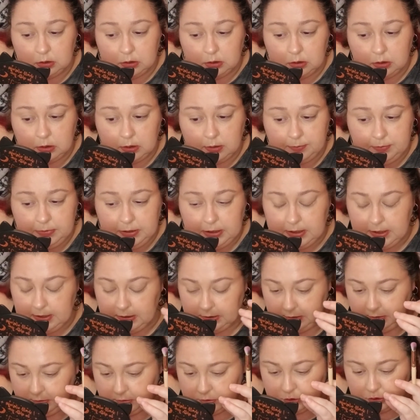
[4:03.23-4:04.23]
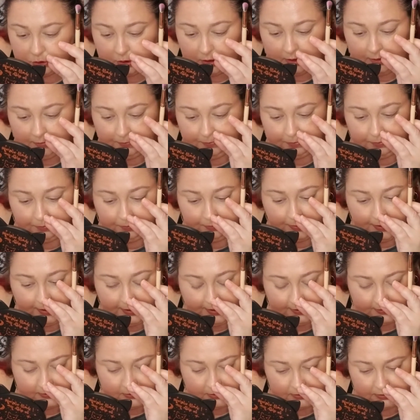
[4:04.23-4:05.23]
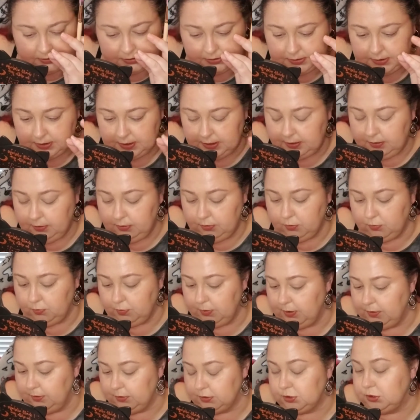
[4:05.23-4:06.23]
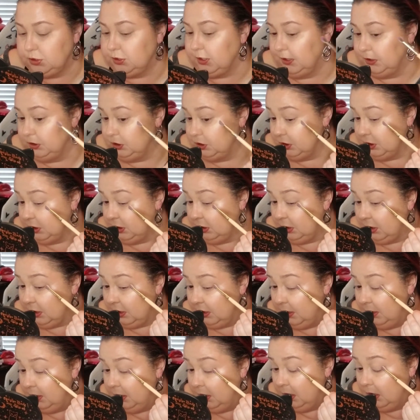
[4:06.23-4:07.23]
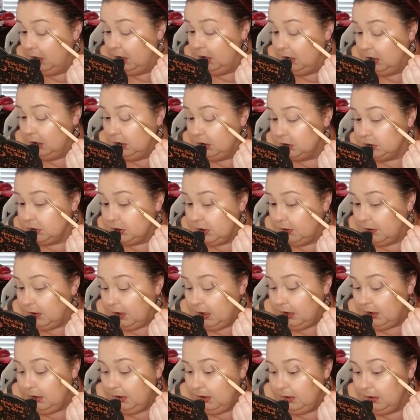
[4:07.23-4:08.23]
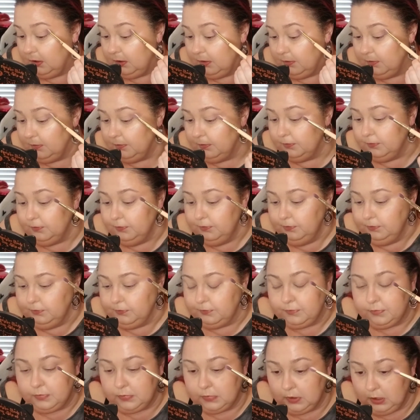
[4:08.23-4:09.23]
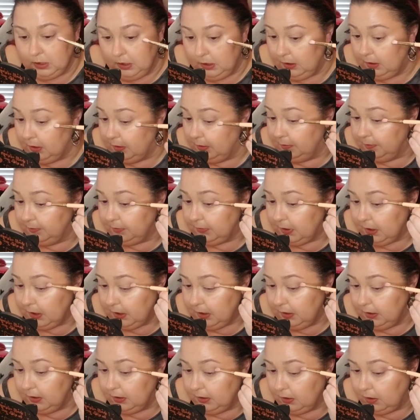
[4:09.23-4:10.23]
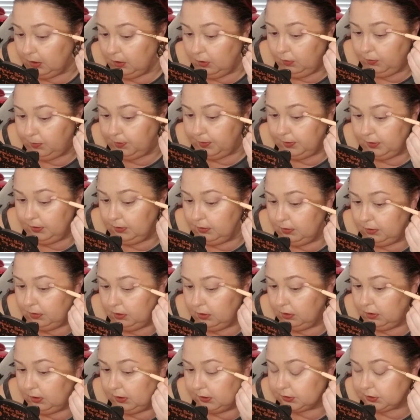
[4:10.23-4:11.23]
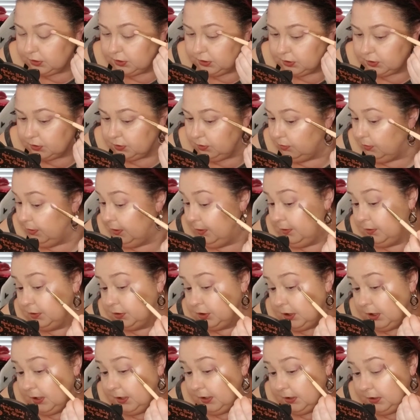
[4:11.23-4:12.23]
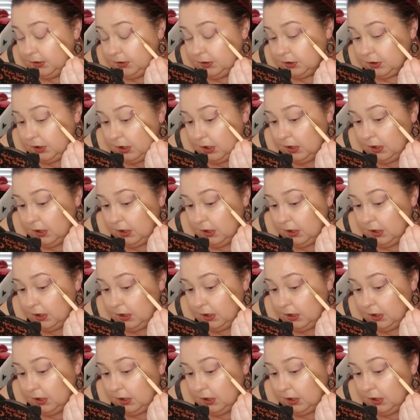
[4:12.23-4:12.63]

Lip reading: I'm getting a little dry patches, and I know the weather is changing a lot, so I am kind of hoping it's just the weather change.